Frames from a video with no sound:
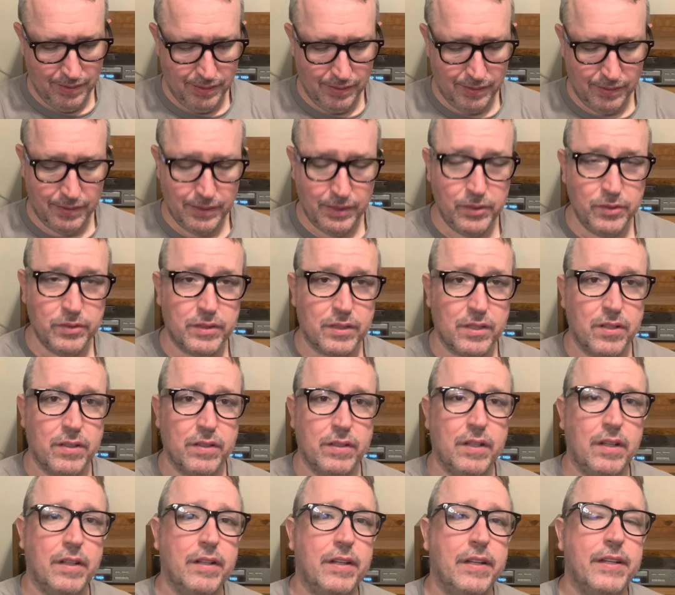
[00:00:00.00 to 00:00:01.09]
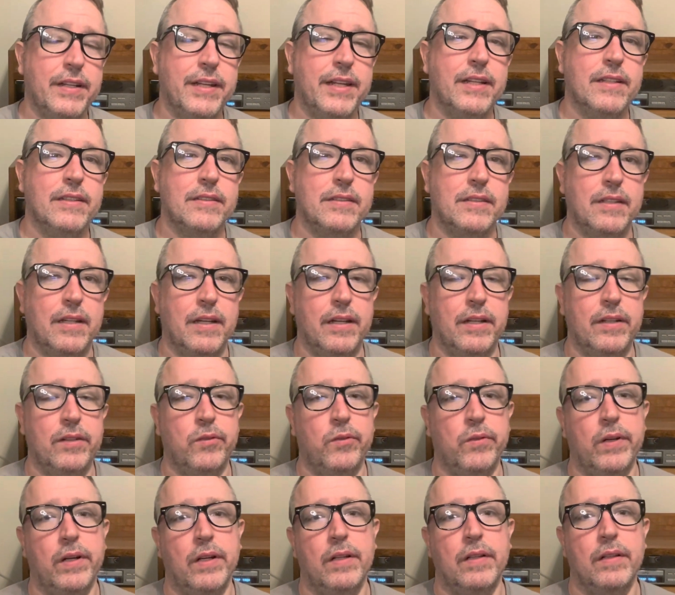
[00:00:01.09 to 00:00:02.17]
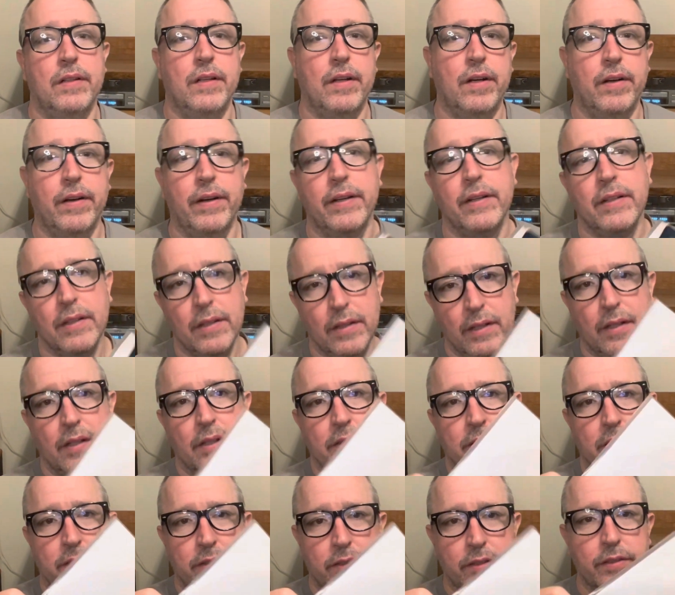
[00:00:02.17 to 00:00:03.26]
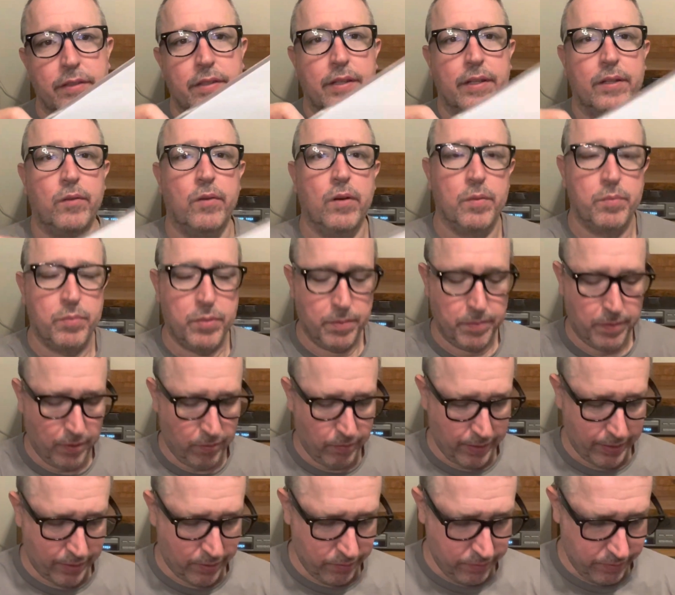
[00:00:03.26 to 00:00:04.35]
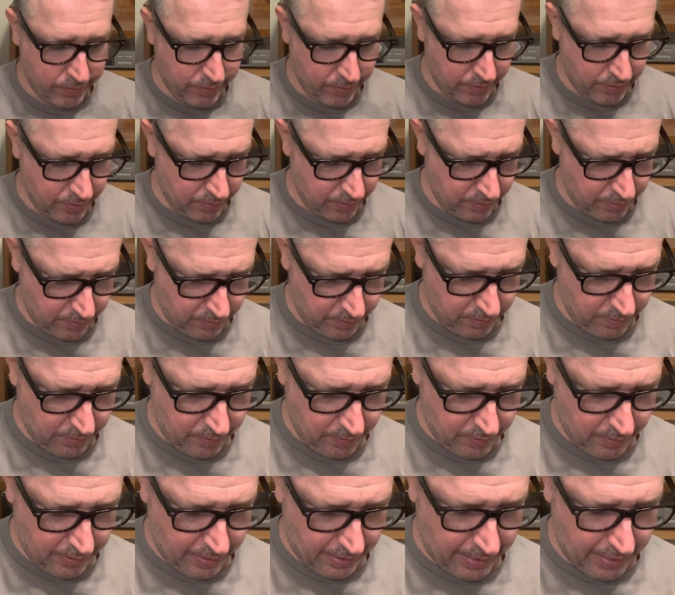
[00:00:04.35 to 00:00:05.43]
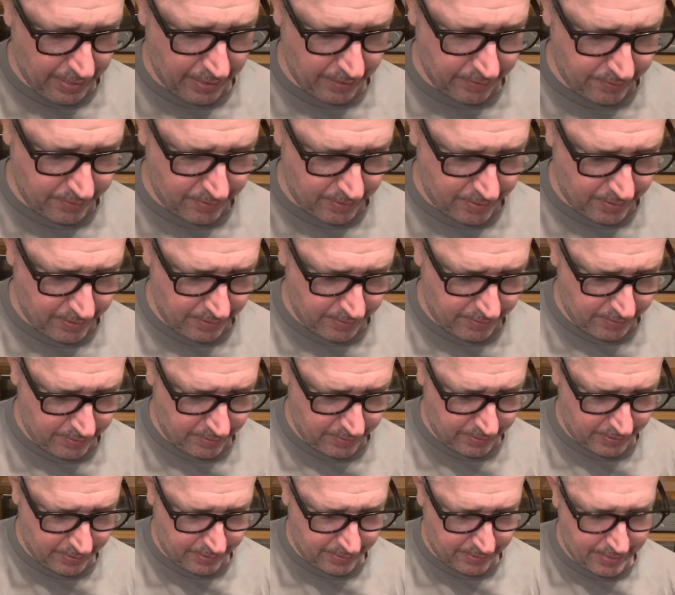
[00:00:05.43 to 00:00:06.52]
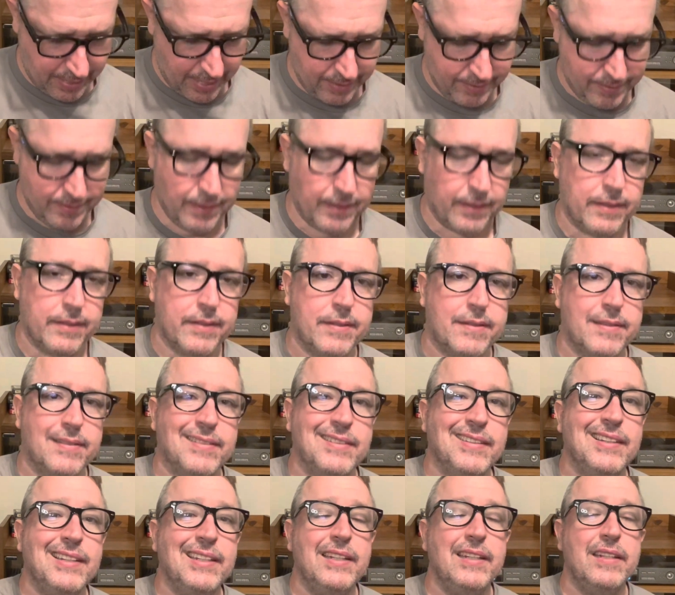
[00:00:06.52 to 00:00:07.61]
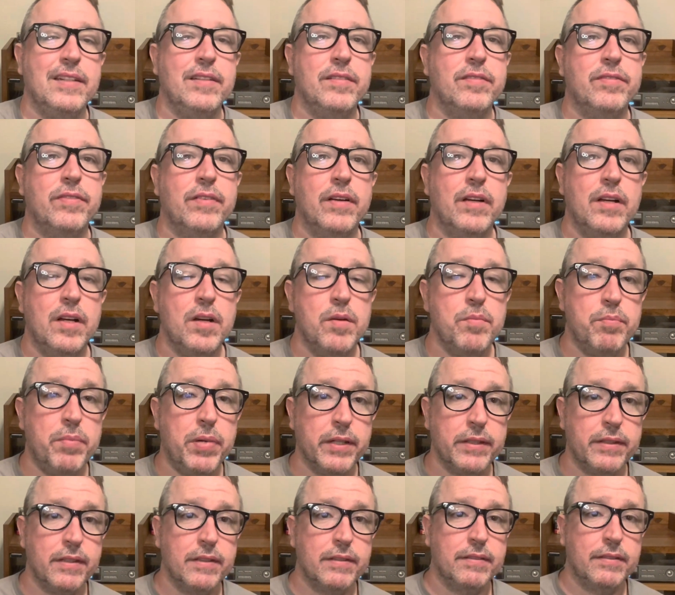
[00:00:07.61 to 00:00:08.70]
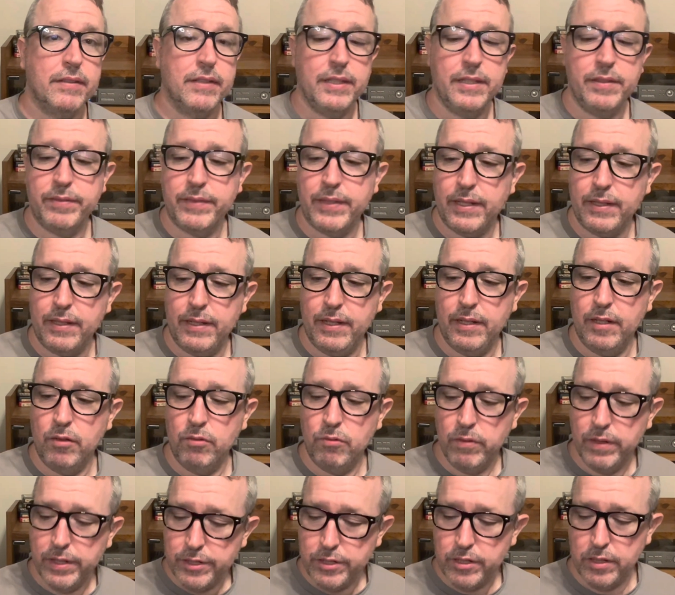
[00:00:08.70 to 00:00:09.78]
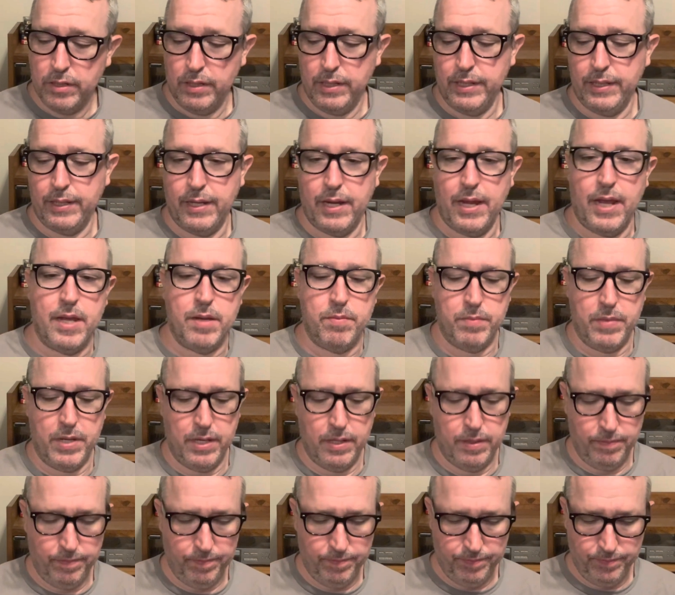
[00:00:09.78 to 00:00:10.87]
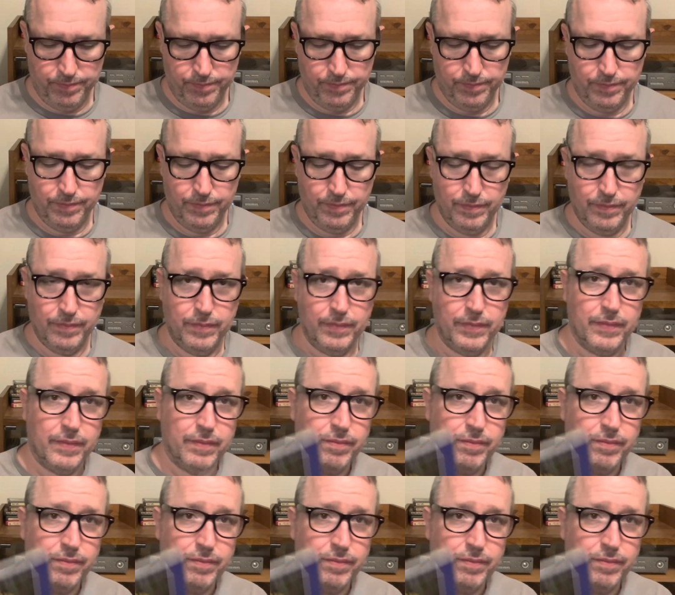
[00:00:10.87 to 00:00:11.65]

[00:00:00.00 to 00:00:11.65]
Let's see what's going on on the inside. Well, all right. I do the thing where I put my records in the anti-static sleeve, but the sleeve that it originally came in.